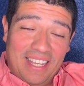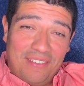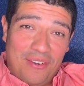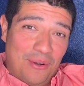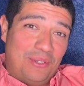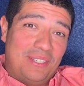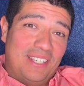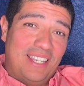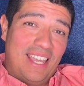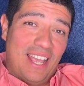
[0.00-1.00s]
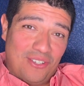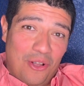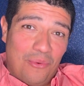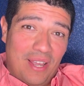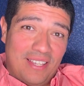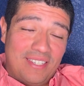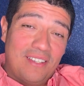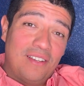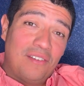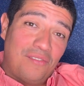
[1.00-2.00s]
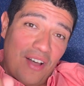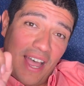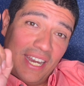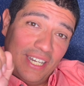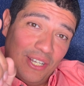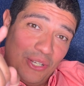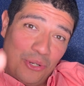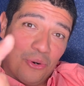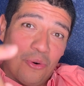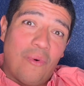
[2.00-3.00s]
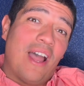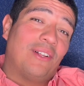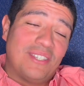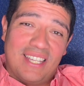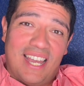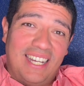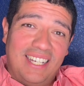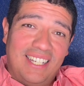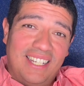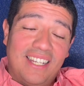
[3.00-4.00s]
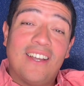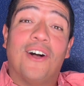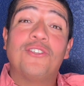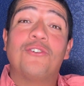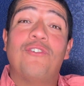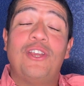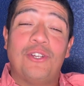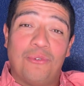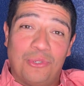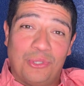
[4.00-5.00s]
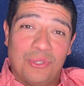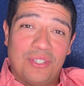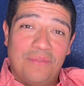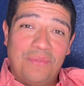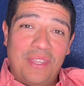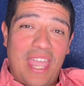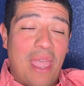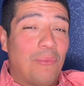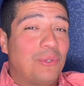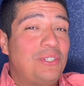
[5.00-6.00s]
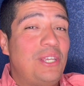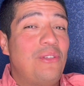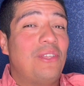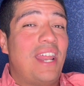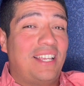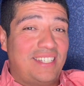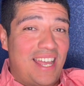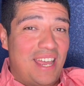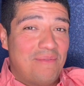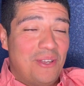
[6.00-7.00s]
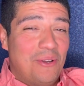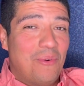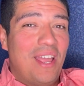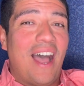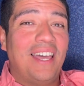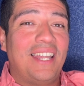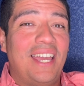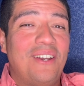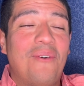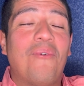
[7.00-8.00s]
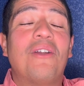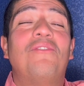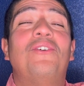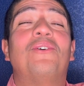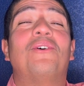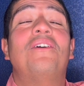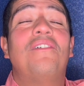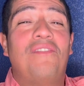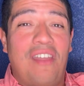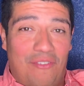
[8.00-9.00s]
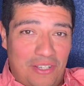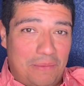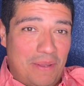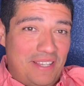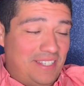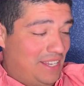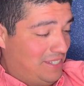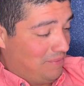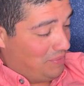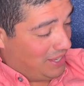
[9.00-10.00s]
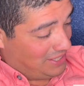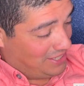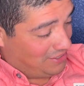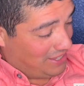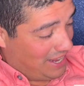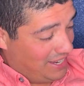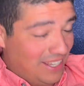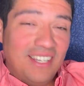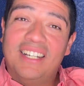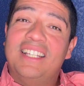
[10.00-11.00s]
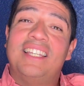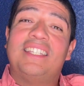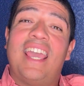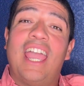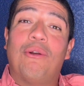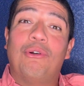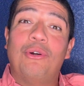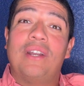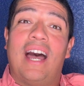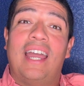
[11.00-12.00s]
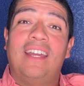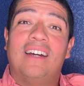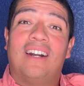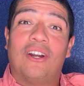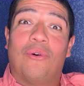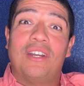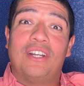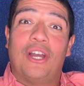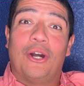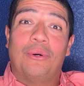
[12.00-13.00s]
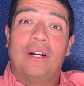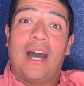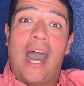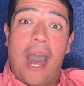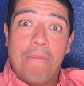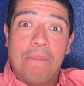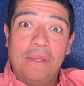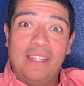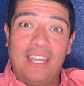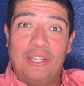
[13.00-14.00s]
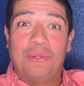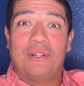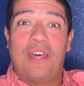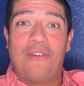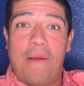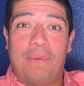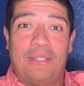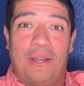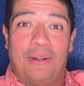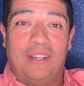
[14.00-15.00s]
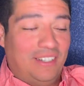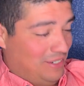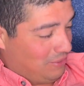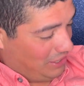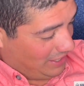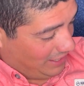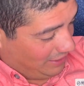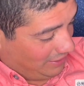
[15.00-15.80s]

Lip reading: Folks, as always, find your wild side, conservation rules, and we'll see you the next time we highlight one of your favorite species. Until then, this kangaroo and I are going to go hop into another episode. What do you think?